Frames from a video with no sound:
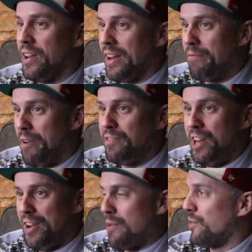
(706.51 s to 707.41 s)
like
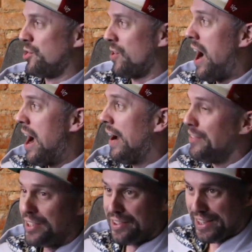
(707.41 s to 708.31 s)
fifteen-hour
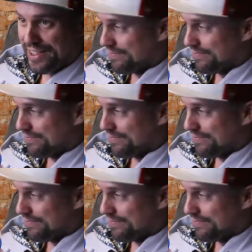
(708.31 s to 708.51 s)
drives, in the most like,